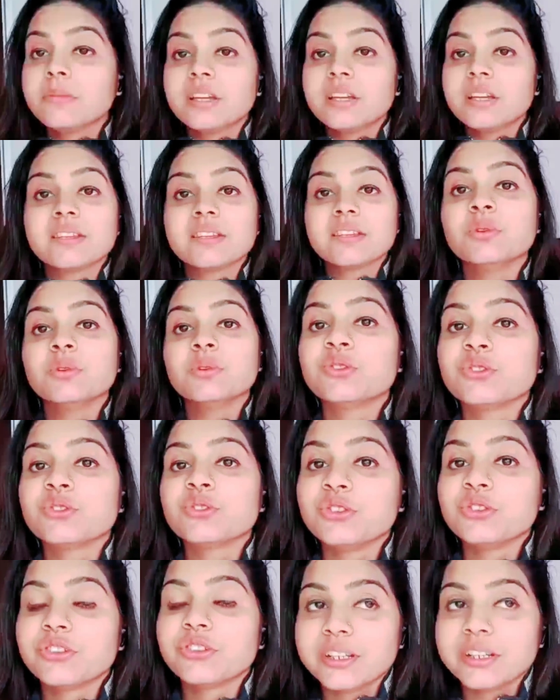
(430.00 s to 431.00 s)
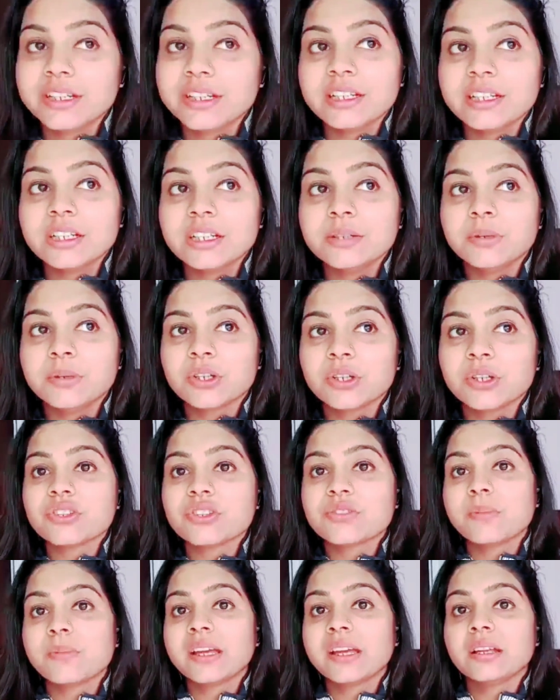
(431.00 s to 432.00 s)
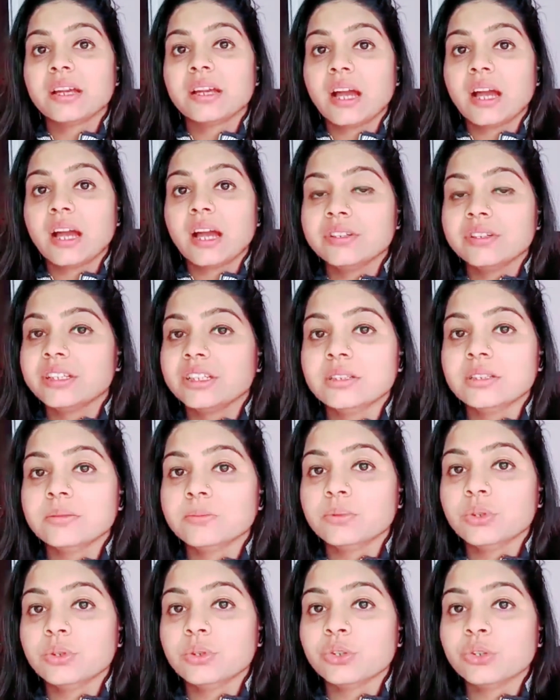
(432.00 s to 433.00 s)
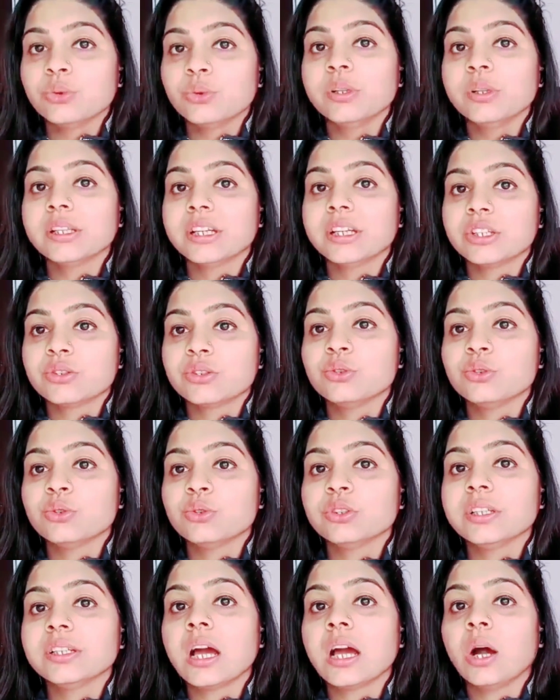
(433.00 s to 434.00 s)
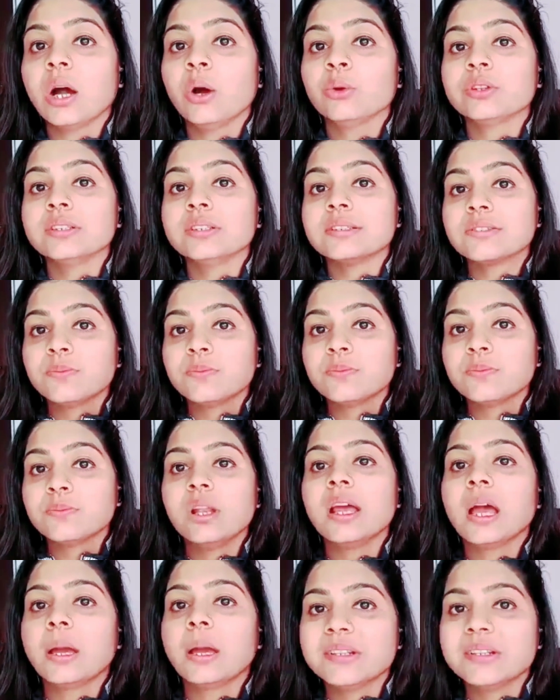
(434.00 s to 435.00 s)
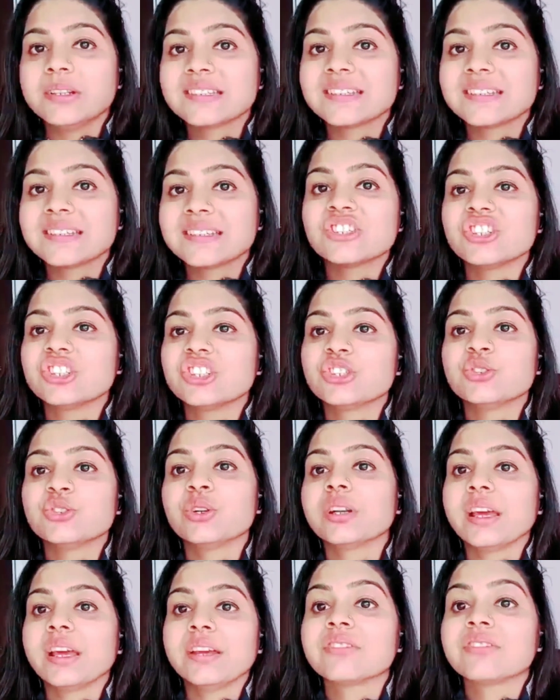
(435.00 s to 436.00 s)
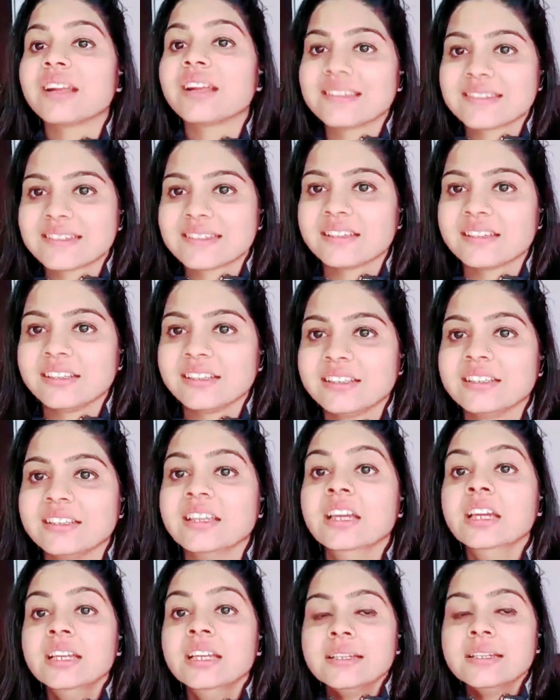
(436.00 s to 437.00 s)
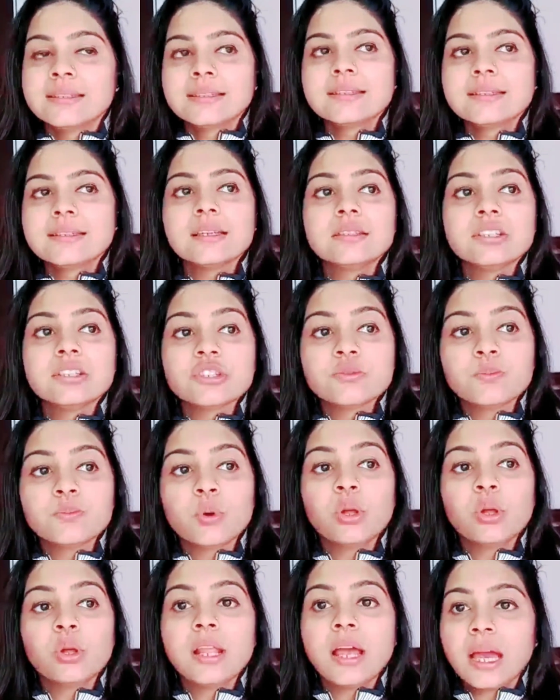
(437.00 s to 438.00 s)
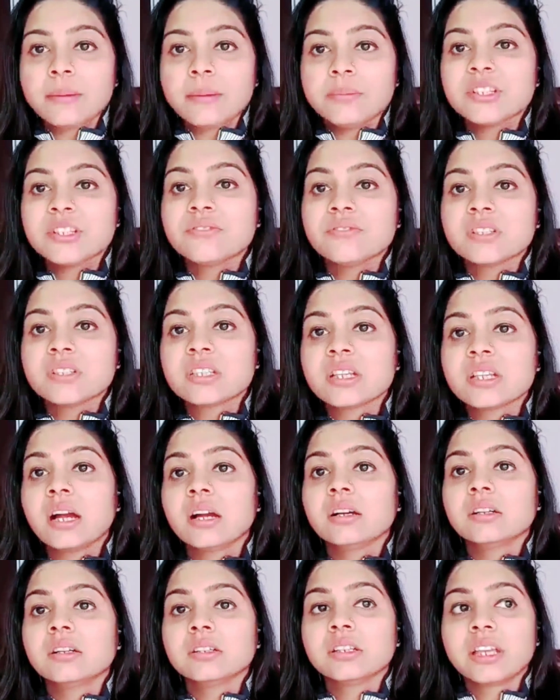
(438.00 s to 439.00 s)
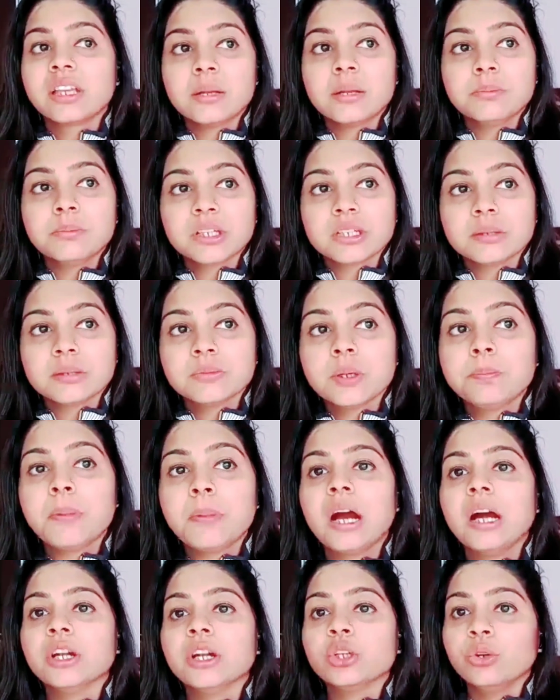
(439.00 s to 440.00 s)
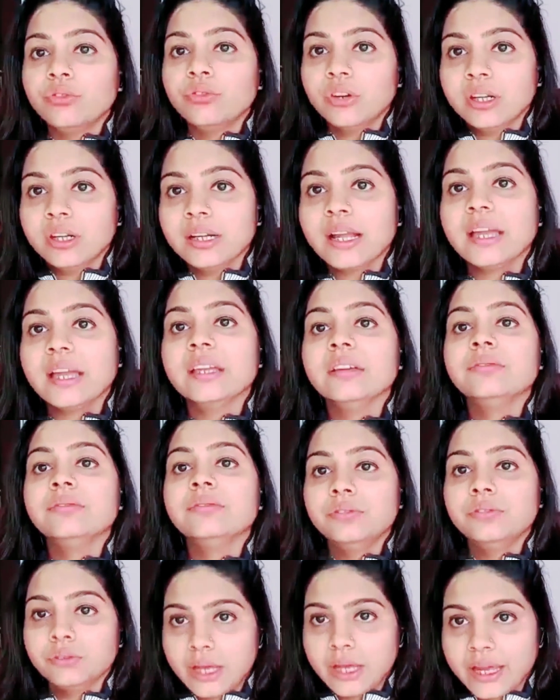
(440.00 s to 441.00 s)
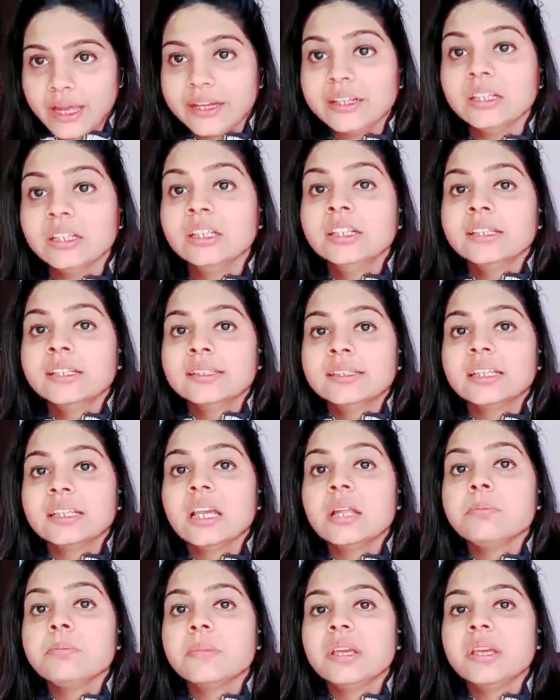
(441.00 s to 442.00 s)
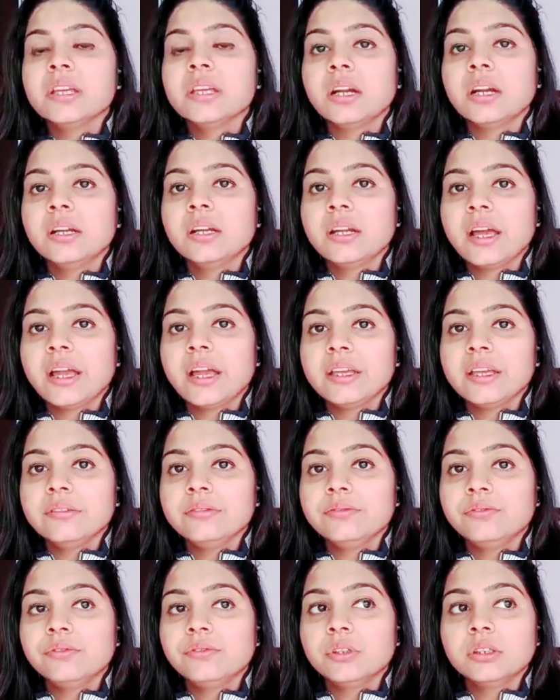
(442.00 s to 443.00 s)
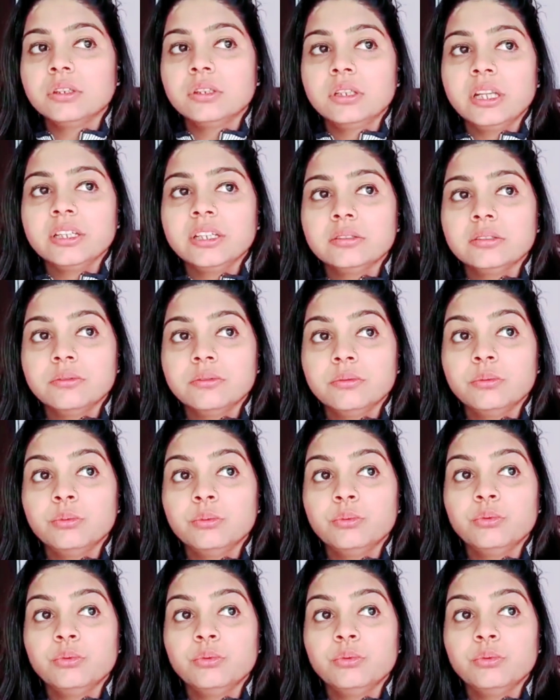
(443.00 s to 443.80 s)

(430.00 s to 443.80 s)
amazing book. You should read it because by after reading book you will get to know that how the small habits can change your life drastically. These are the small habits which can become the part of our life, and they can make our life like